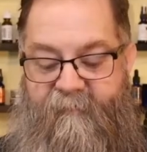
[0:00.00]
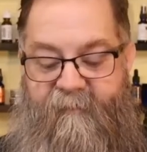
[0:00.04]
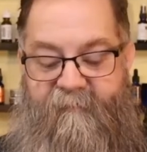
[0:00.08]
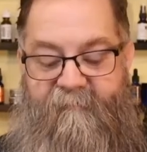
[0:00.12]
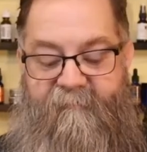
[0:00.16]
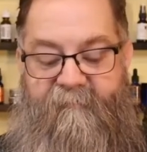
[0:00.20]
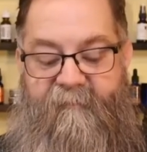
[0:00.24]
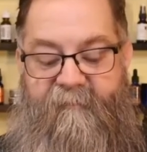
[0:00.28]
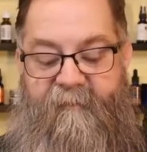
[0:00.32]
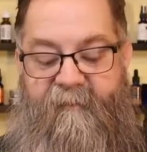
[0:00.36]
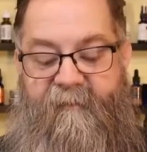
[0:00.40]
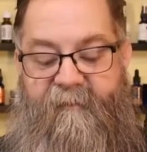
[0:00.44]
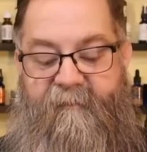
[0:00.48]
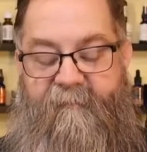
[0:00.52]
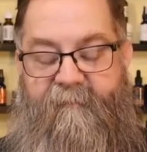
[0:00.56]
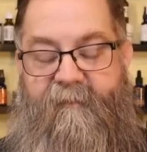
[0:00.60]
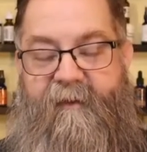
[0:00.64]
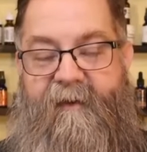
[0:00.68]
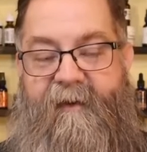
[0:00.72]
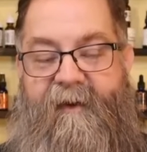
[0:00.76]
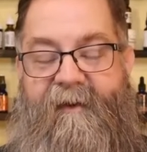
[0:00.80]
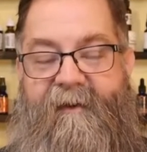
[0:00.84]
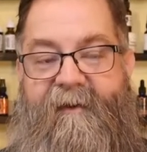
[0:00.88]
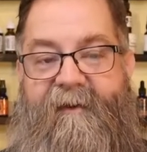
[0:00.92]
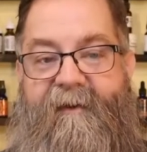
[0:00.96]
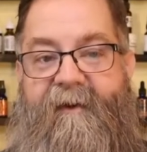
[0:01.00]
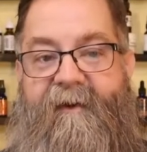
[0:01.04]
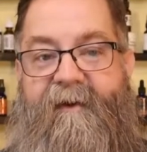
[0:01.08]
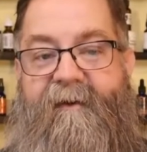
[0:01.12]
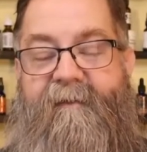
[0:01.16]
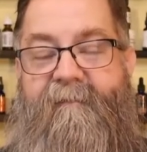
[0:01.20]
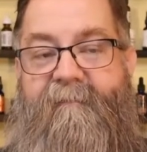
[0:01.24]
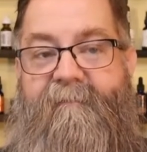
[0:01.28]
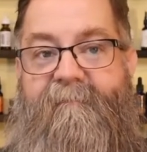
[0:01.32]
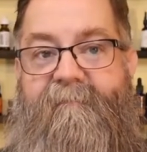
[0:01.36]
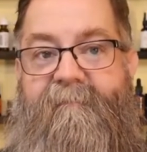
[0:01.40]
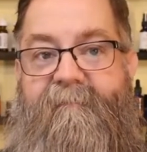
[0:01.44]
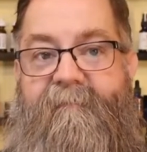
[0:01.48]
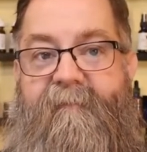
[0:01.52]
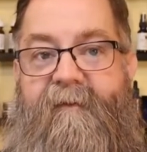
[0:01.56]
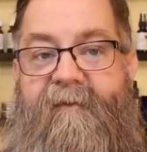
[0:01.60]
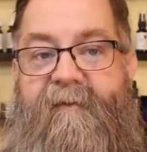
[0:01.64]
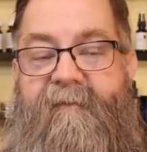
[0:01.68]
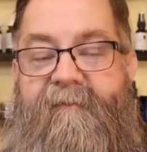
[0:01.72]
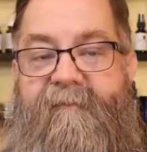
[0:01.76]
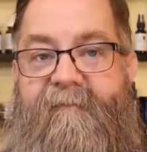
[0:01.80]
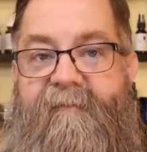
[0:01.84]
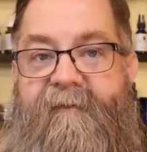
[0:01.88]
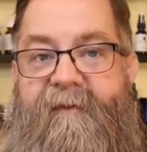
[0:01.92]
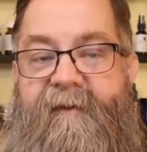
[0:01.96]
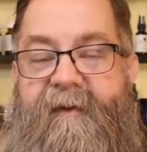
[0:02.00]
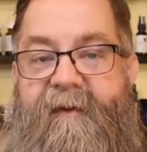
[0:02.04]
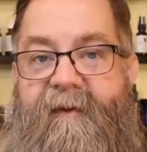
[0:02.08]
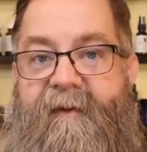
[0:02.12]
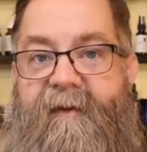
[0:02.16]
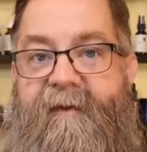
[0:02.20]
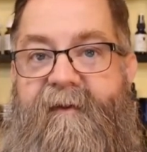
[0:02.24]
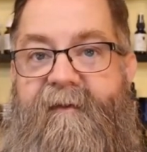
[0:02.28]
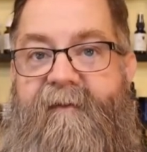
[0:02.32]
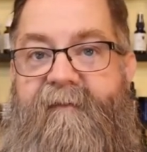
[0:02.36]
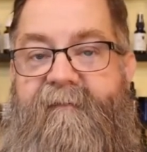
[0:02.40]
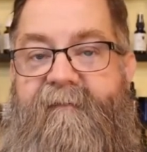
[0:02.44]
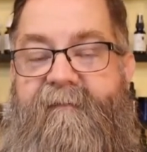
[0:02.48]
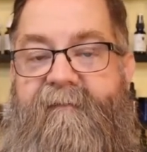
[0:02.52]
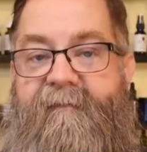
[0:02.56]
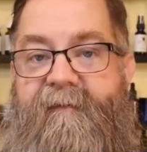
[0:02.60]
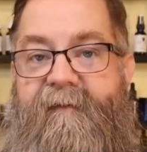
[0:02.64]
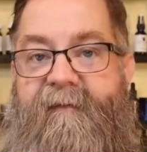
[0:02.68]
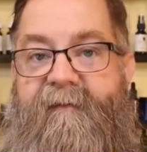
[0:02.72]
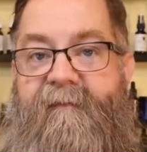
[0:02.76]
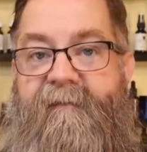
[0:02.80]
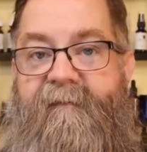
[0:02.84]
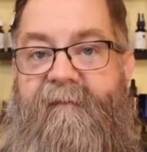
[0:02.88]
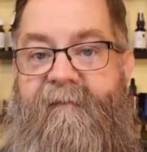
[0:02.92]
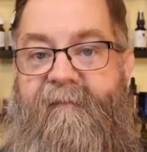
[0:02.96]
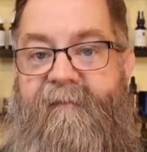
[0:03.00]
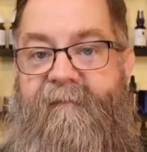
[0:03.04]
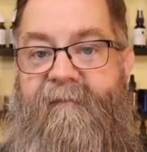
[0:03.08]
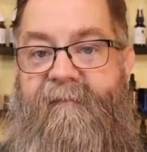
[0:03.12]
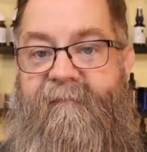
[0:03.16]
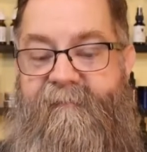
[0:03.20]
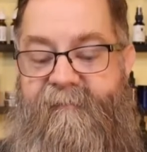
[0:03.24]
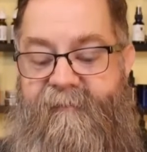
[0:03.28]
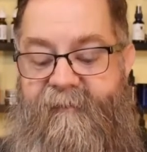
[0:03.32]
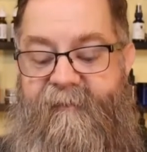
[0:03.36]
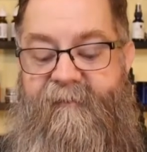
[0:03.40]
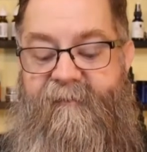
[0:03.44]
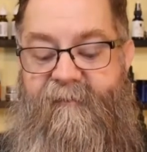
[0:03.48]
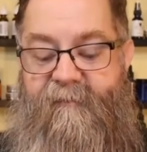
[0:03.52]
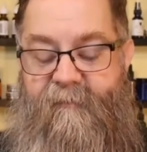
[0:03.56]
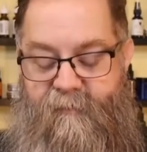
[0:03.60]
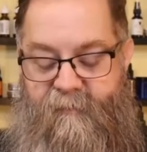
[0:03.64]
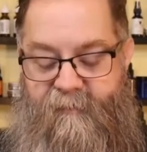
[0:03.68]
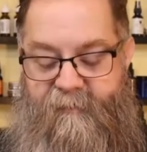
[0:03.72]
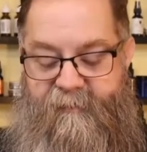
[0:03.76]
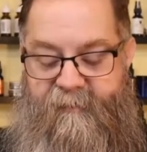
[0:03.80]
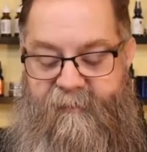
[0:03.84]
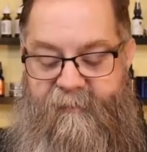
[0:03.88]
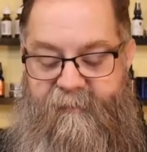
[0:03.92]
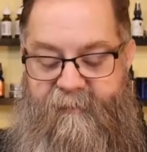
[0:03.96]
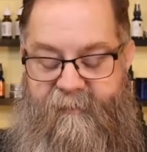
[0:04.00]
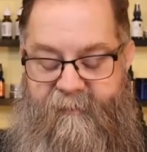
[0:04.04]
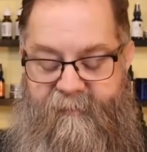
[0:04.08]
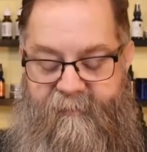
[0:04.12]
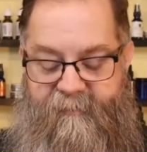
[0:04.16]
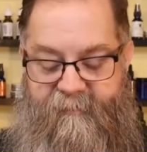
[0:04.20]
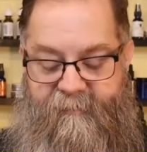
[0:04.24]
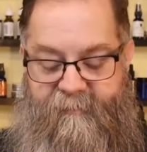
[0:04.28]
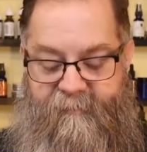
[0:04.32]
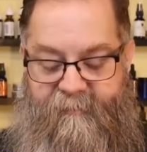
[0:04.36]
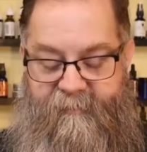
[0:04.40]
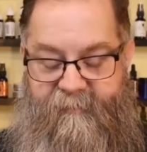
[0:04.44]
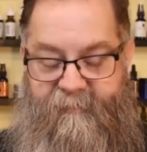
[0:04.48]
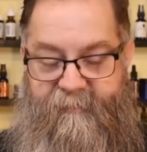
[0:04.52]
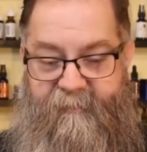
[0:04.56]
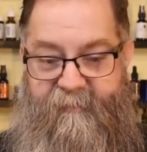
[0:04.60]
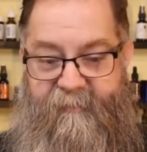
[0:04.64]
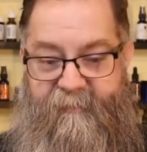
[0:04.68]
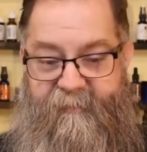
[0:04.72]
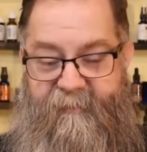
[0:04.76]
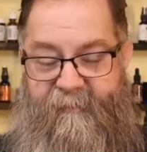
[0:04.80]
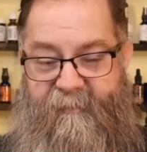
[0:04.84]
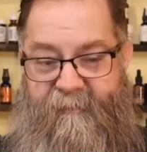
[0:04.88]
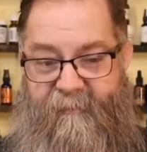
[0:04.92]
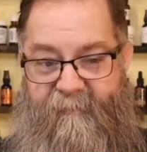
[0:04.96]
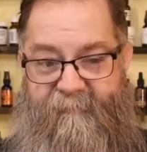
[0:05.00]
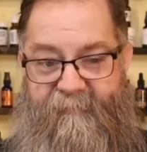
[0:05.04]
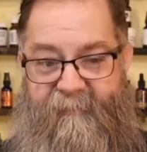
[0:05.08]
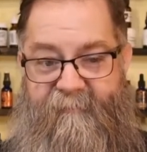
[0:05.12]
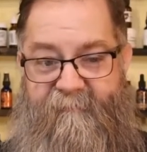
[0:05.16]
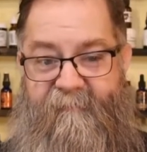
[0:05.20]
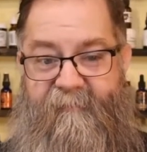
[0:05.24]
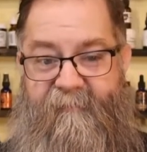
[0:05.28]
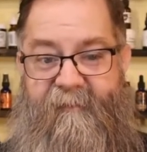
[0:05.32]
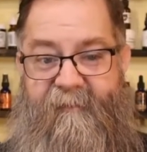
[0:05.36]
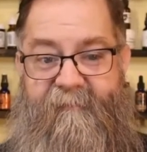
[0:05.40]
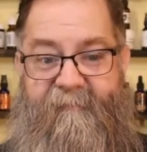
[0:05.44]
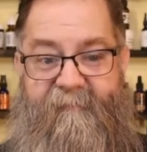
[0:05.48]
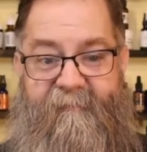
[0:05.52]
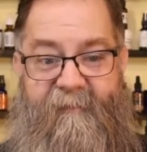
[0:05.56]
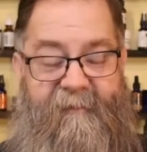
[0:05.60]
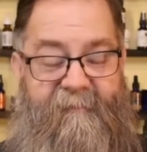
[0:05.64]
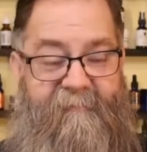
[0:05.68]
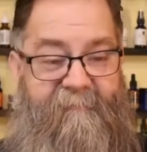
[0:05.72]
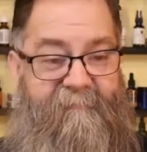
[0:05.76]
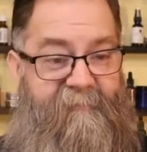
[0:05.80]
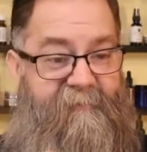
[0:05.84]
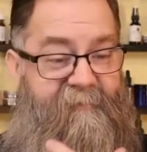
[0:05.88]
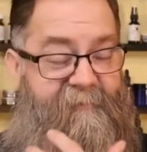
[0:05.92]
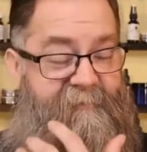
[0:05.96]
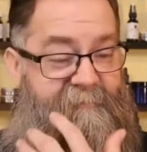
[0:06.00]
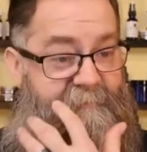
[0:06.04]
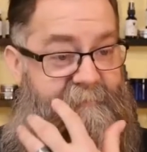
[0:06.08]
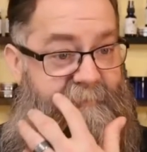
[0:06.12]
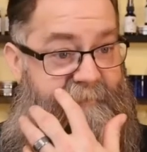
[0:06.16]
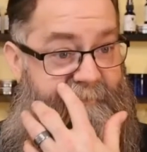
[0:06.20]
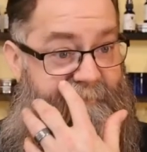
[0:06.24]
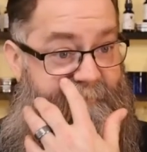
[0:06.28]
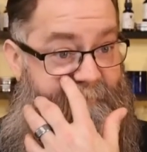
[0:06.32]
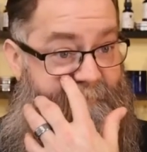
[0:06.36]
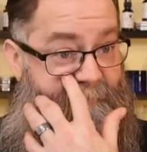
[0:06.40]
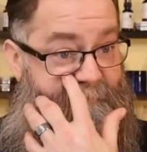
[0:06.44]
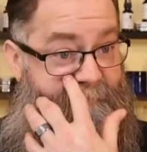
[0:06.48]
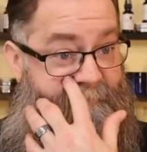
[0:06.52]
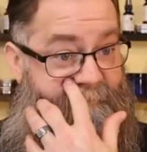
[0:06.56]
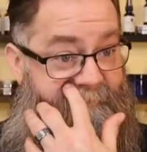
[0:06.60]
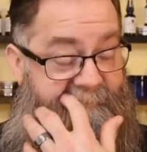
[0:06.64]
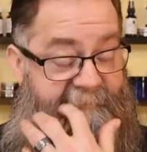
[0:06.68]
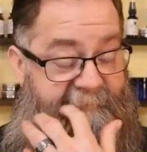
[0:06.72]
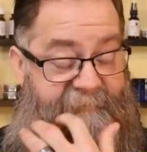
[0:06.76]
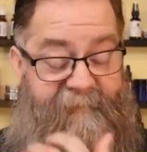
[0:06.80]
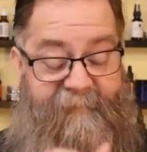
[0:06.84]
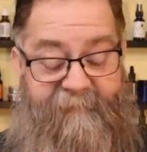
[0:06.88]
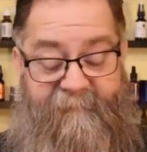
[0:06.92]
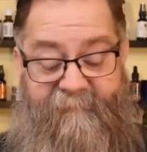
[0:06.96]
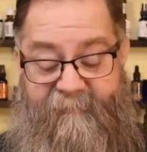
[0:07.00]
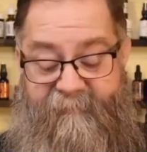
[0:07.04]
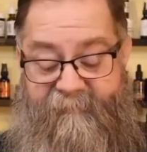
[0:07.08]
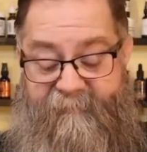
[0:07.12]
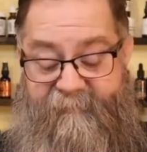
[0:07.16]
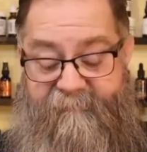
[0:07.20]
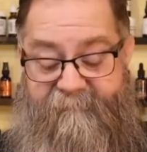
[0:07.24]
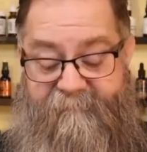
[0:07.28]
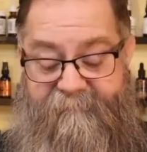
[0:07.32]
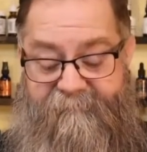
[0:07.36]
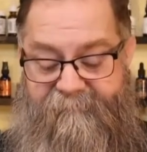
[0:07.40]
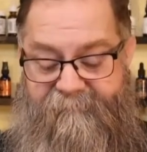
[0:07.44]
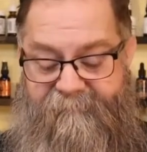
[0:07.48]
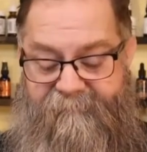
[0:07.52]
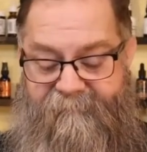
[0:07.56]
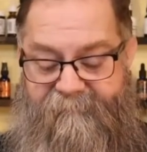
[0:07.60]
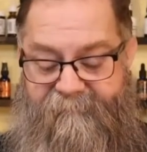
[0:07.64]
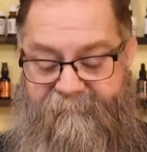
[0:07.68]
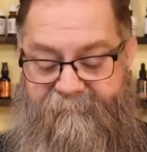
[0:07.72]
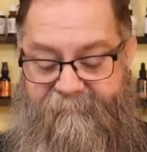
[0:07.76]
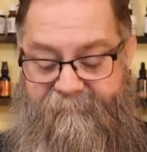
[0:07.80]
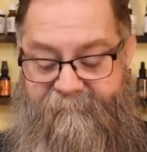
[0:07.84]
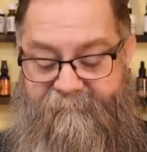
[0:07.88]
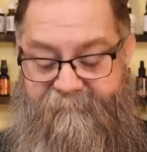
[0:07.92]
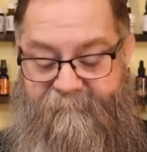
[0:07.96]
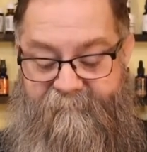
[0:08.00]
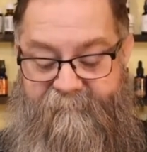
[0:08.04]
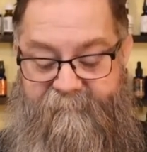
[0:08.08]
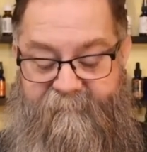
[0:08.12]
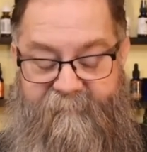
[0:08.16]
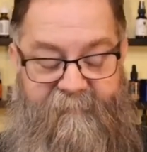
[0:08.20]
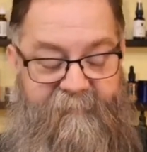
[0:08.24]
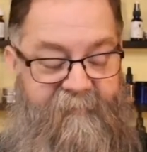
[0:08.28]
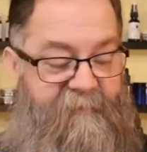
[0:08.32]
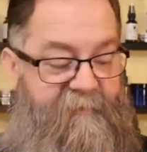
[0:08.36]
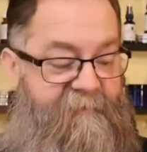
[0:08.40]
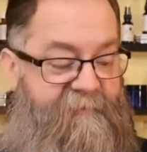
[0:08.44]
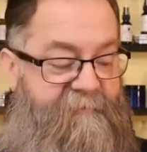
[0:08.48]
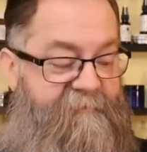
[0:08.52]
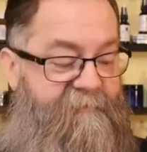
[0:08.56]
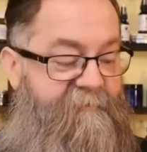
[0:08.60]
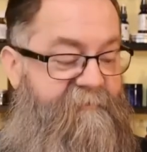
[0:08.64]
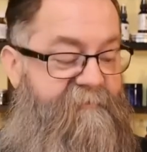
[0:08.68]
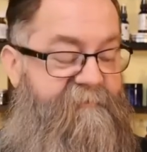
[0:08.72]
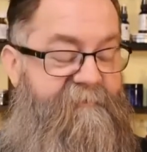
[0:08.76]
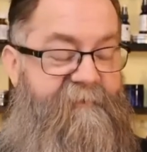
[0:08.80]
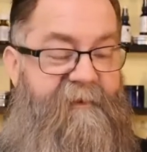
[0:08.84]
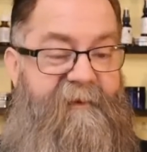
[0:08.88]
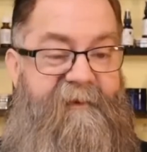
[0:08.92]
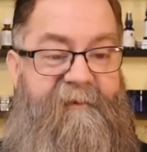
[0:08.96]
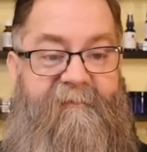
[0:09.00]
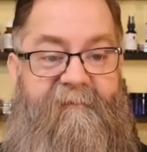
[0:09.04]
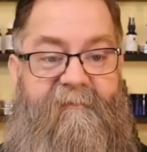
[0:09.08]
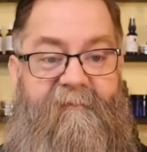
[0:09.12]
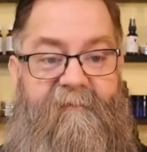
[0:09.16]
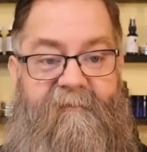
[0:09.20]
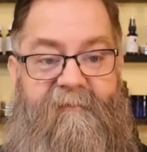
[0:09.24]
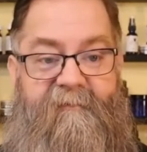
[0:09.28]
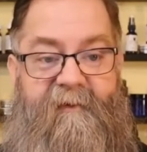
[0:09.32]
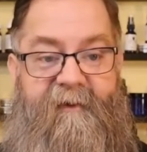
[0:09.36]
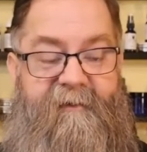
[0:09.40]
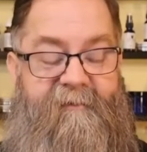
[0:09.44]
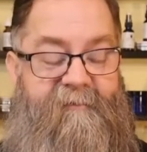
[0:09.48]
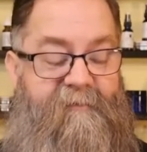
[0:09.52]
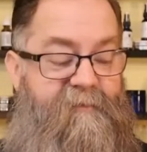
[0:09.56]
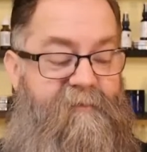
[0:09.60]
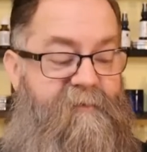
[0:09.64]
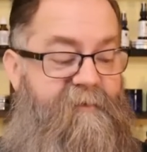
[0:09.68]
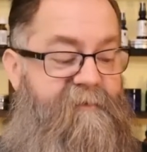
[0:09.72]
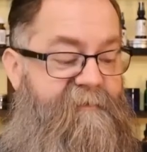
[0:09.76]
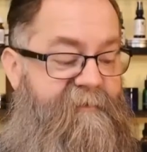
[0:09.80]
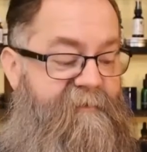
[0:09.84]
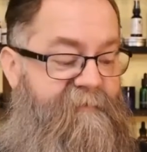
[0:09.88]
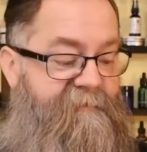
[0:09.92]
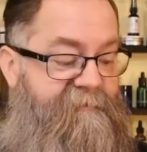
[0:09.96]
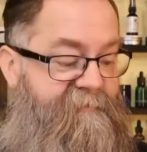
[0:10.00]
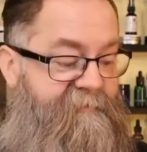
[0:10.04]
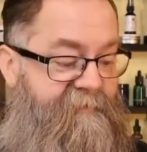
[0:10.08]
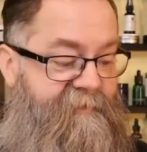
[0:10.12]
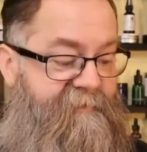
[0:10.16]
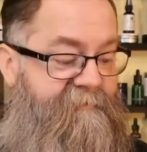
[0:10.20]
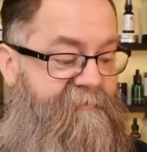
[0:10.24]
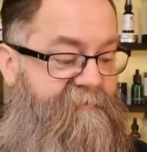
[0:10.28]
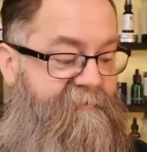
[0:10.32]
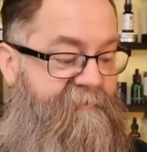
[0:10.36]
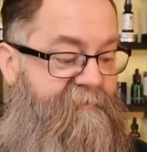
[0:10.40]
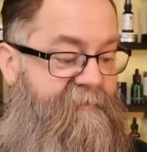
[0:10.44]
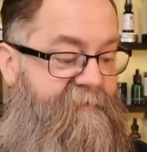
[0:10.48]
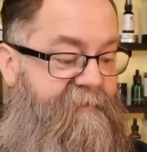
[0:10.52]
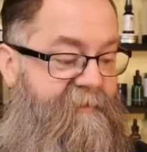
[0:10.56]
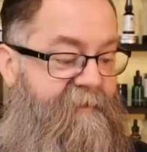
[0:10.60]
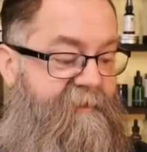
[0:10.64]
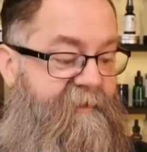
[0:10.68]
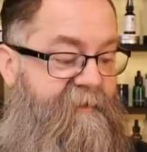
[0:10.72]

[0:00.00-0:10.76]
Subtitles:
overall, what I get mostly is the cedarwood. So I can really smell the cedar in it. So it's a nice woodsy scent.